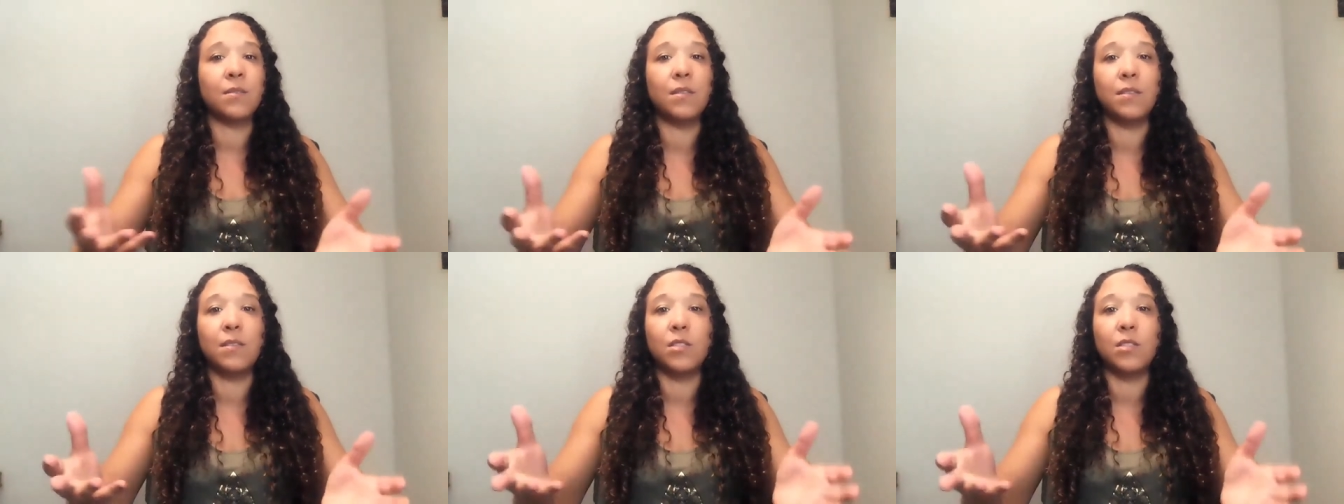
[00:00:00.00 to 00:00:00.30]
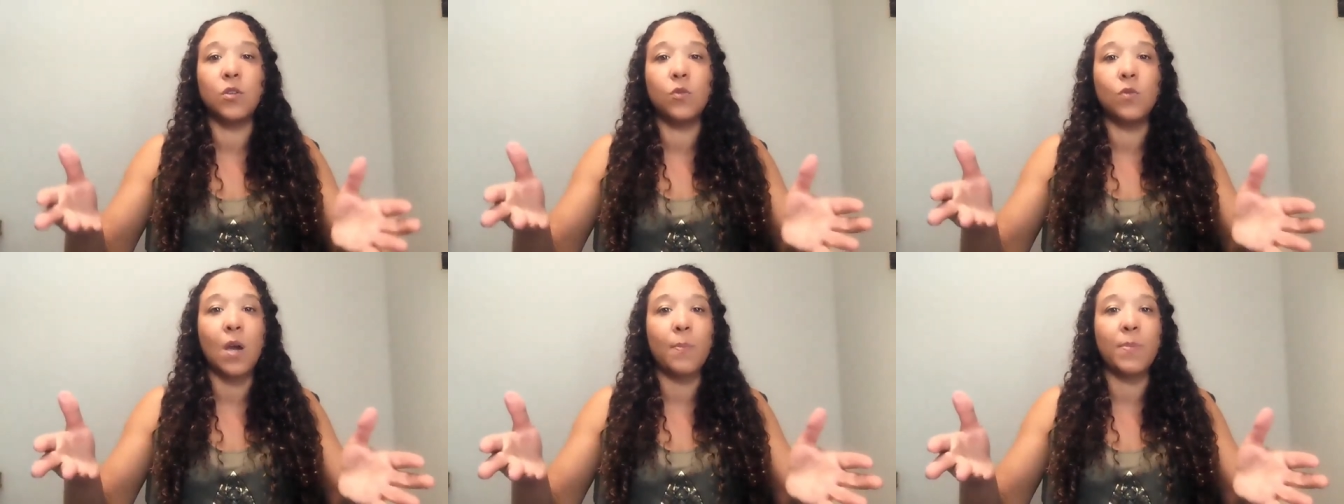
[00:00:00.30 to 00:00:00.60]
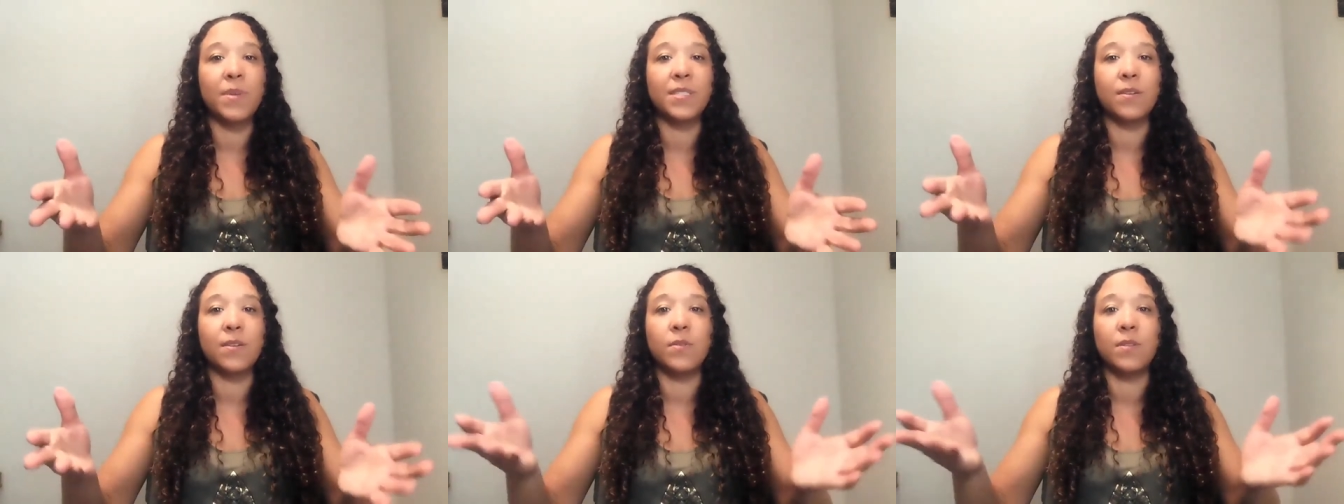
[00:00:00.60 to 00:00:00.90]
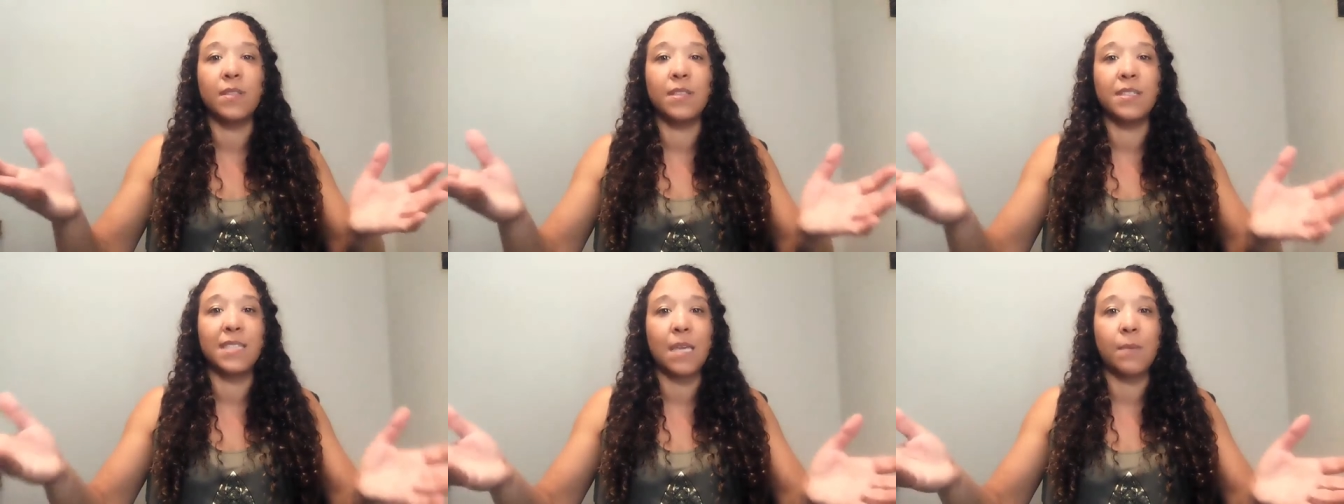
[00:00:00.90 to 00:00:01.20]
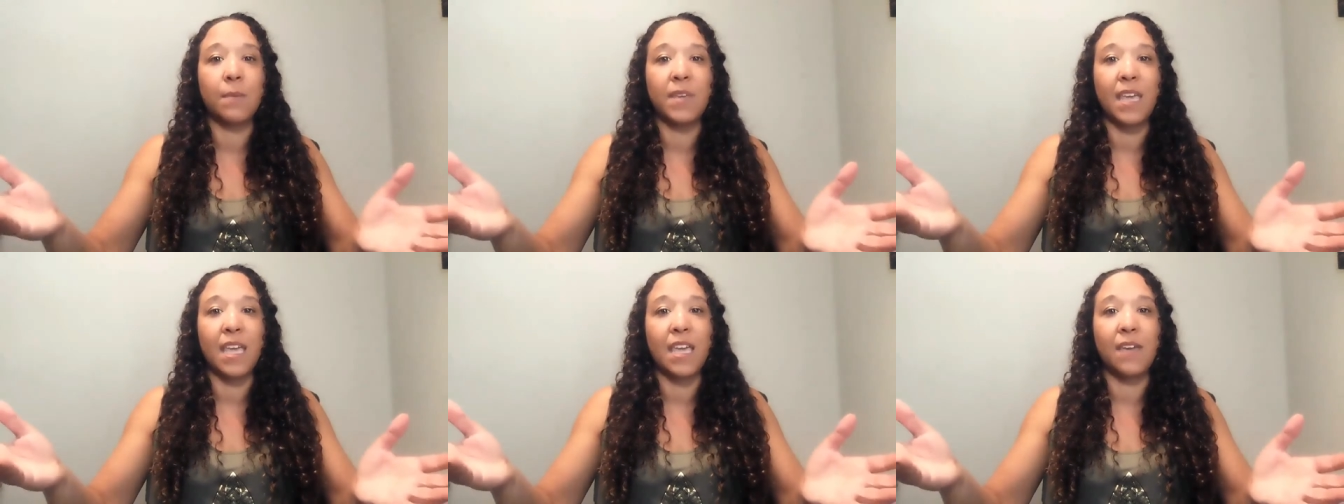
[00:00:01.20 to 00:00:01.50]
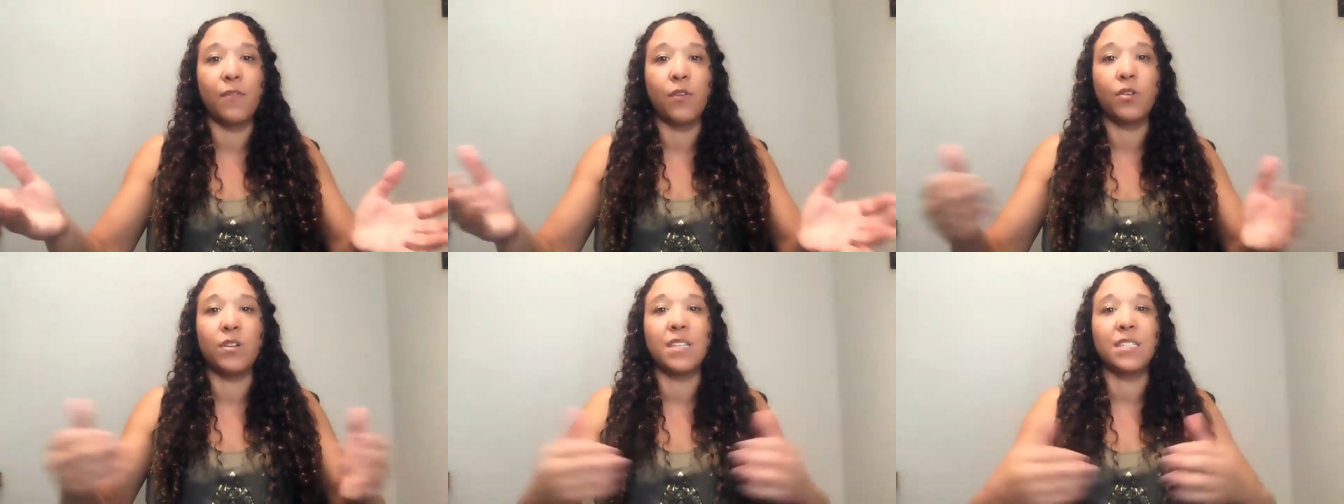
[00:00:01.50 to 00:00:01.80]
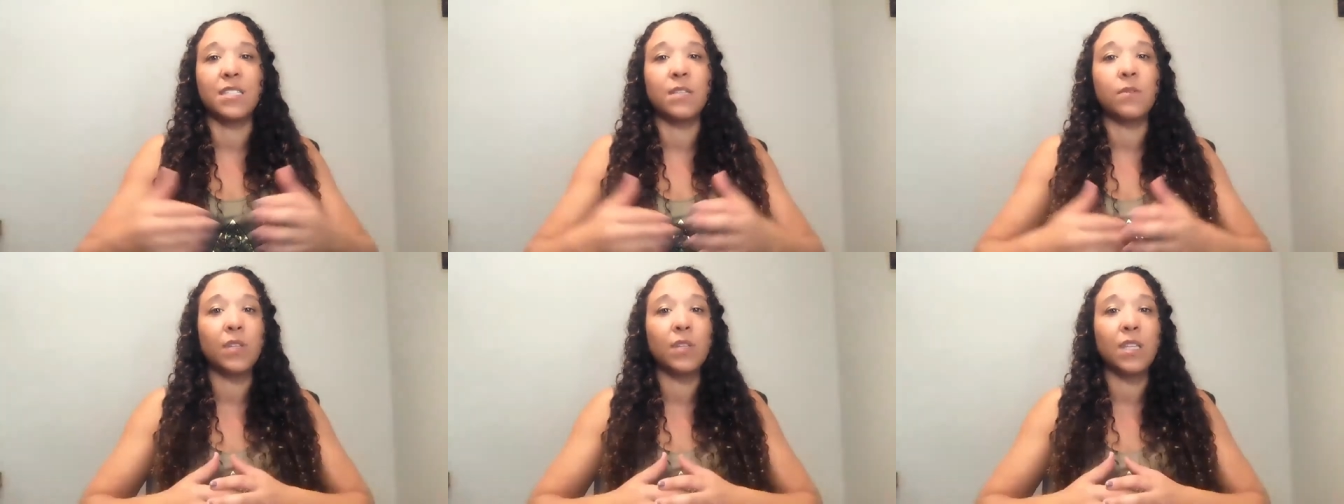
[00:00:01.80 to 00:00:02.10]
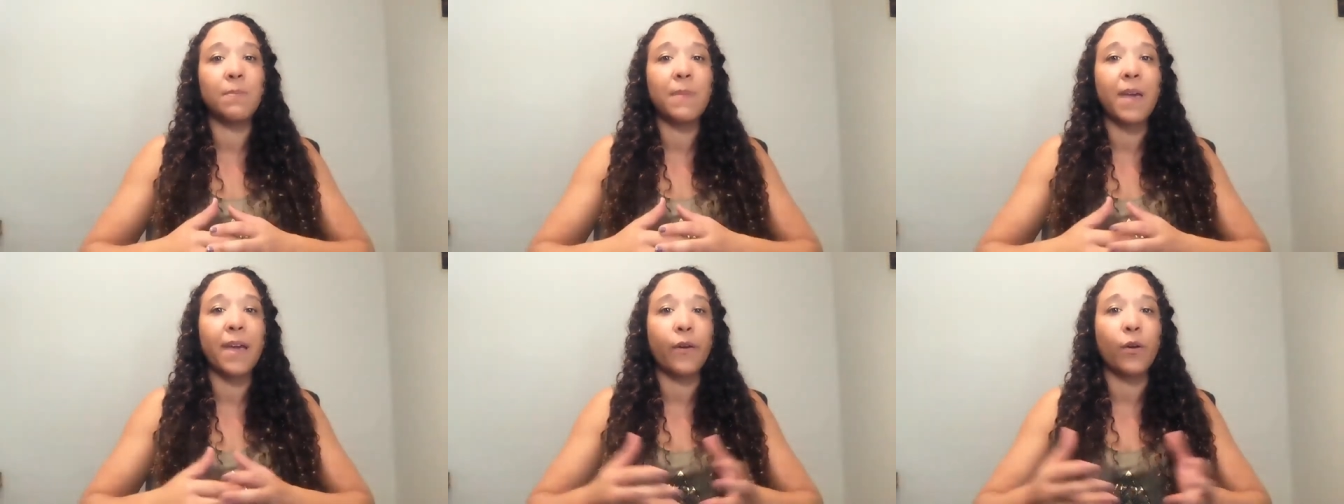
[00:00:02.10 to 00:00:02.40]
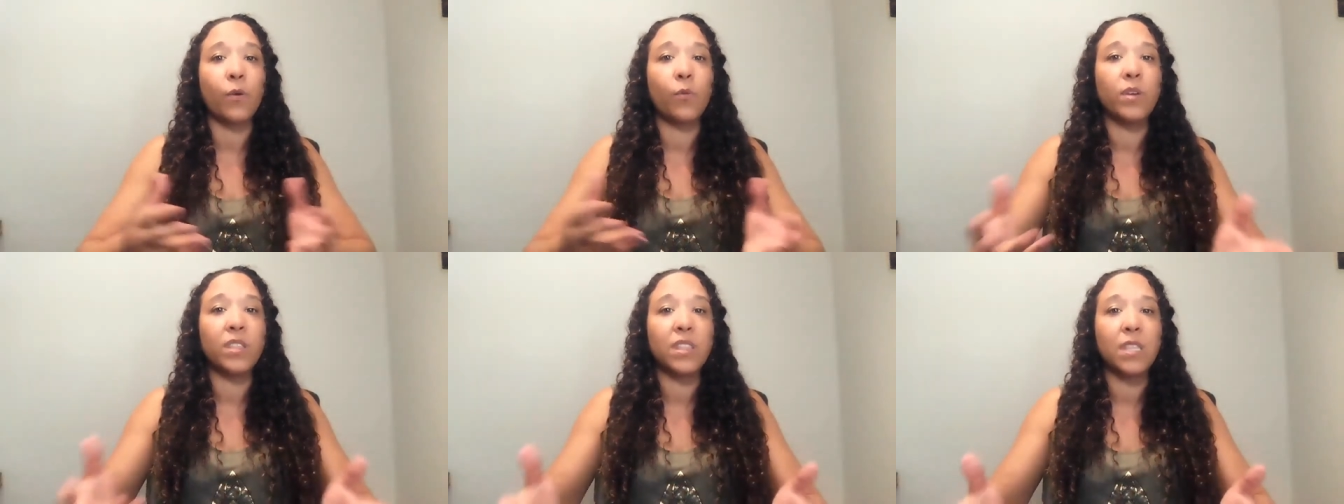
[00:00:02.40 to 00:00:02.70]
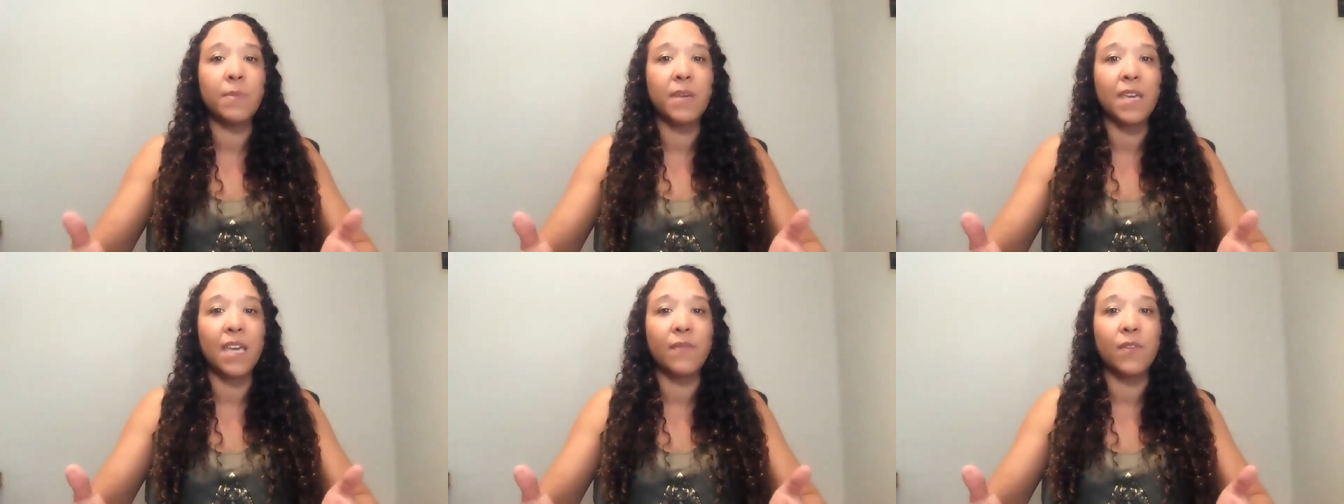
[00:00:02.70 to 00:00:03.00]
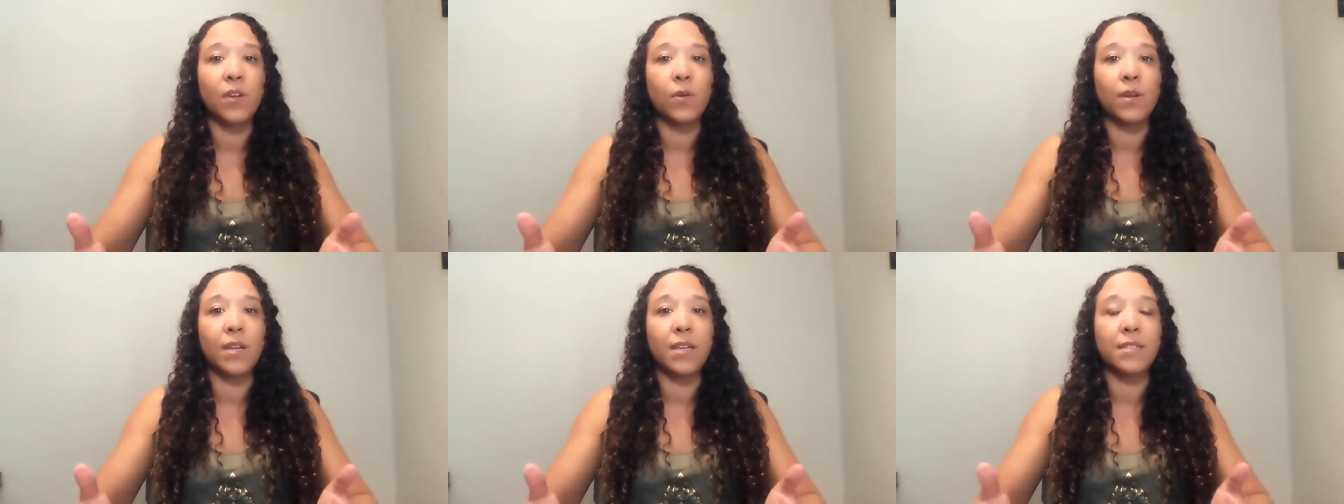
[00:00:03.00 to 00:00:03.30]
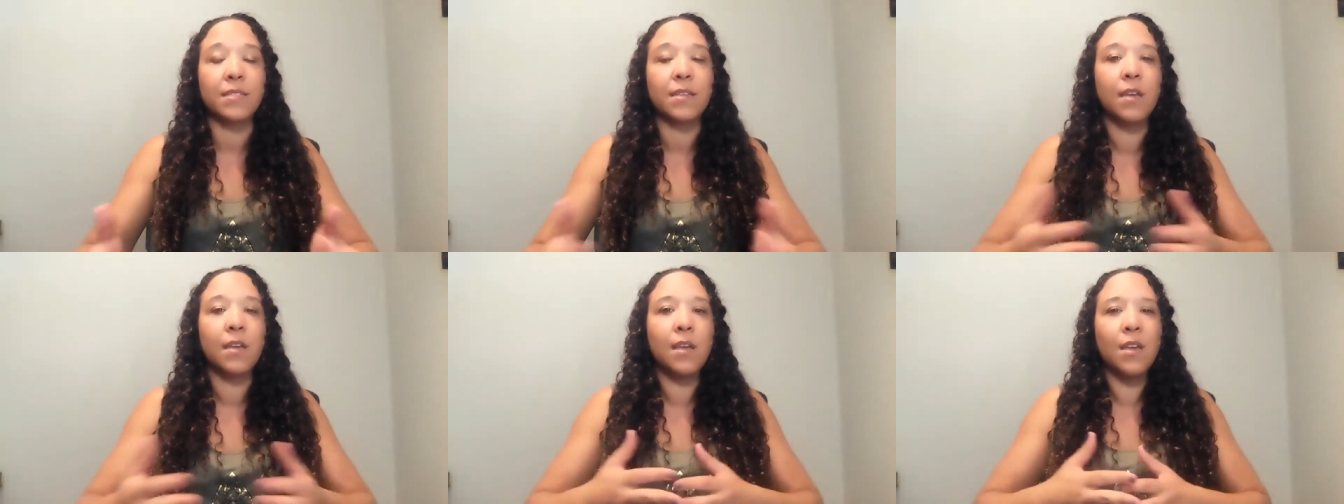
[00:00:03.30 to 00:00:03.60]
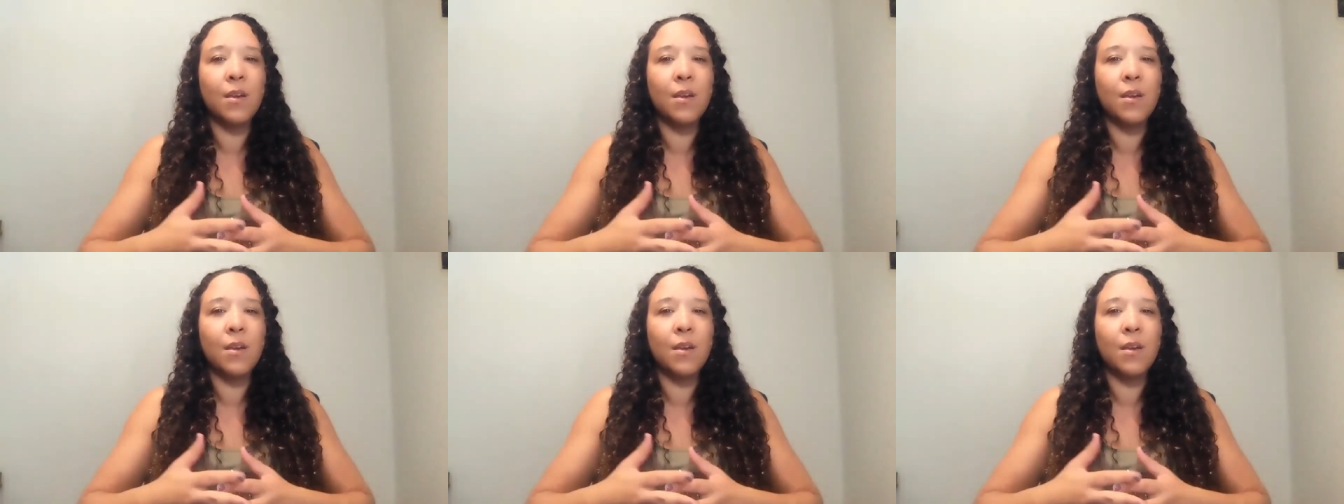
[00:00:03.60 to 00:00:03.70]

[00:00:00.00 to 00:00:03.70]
two episodes of the same behavior. It doesn't really matter what the behavior is,